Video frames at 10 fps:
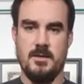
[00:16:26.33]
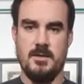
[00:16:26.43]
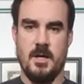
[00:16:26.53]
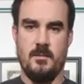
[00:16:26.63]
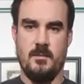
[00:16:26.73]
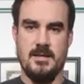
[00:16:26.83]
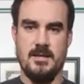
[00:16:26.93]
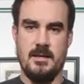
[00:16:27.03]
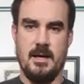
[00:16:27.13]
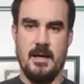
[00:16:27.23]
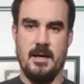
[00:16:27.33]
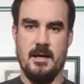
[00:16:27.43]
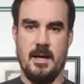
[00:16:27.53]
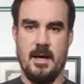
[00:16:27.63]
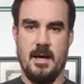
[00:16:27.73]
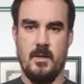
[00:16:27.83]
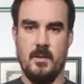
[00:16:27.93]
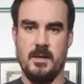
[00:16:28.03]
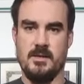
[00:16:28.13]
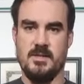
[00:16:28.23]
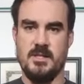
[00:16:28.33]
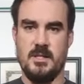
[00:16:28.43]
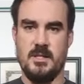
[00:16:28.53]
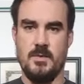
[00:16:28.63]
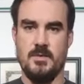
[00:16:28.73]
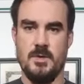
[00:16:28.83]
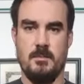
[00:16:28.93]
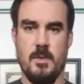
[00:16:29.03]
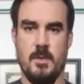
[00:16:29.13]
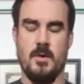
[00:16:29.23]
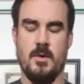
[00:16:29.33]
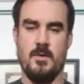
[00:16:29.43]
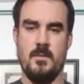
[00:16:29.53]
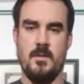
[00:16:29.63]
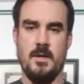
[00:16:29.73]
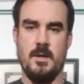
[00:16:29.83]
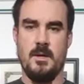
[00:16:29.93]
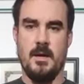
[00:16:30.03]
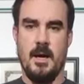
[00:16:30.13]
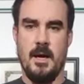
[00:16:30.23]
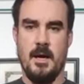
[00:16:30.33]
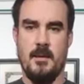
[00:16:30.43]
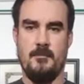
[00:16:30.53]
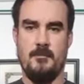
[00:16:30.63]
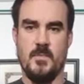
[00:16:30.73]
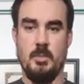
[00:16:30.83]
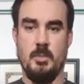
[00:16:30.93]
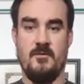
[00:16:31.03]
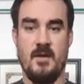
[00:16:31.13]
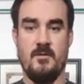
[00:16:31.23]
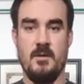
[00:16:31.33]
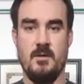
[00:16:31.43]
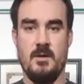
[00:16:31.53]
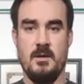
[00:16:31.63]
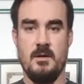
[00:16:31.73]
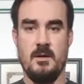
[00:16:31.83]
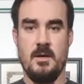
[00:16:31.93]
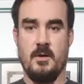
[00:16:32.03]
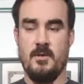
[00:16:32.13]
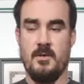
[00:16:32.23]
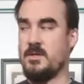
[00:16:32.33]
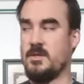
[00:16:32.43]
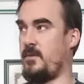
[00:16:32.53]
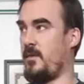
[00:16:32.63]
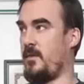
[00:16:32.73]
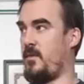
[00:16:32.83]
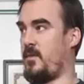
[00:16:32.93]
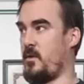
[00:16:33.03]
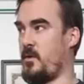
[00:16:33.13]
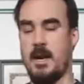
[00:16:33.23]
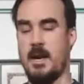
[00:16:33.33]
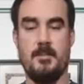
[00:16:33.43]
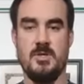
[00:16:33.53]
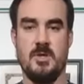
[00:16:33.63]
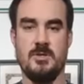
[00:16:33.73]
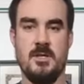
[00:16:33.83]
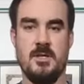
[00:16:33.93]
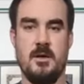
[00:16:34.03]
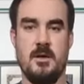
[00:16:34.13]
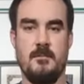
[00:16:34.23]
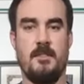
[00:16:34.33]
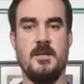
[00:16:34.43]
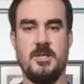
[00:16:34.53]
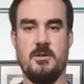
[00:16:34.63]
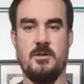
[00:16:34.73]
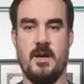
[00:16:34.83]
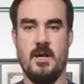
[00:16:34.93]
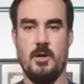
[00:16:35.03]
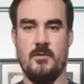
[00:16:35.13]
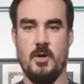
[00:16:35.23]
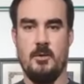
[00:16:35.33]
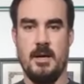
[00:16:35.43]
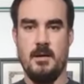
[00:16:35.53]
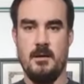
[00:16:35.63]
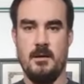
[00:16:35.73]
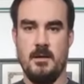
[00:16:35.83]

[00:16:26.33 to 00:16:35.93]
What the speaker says: So that's it, and I will see you tomorrow. Do me a favor, you know, I'm doing this for 38 episodes. Share the video if you don't mind